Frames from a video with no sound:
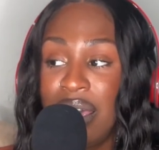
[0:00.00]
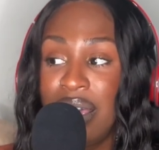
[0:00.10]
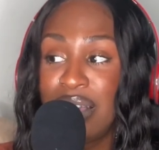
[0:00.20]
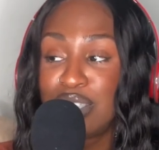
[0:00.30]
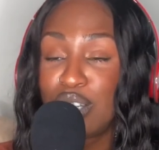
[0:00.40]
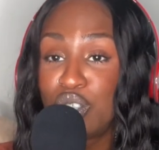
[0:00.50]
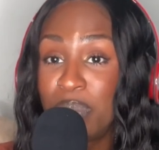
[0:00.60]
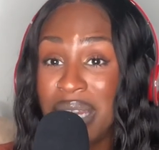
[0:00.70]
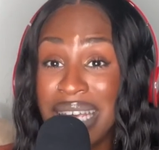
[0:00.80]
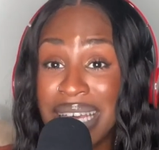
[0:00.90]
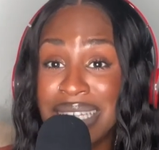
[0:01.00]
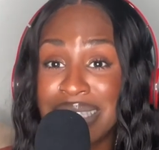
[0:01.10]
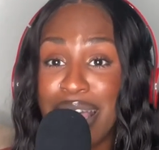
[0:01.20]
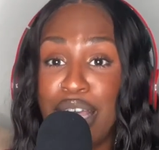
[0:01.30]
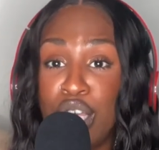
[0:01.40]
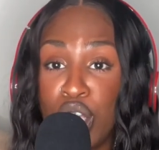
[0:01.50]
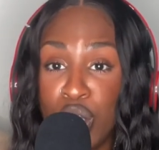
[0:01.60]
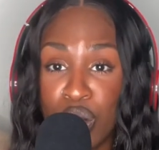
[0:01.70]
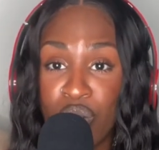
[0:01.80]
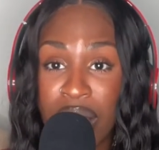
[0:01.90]
Social media is a
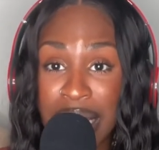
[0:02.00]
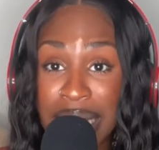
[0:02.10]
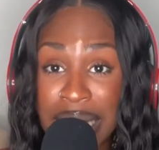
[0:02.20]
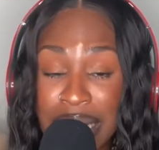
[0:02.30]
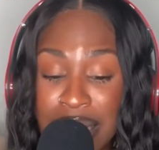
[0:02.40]
curated,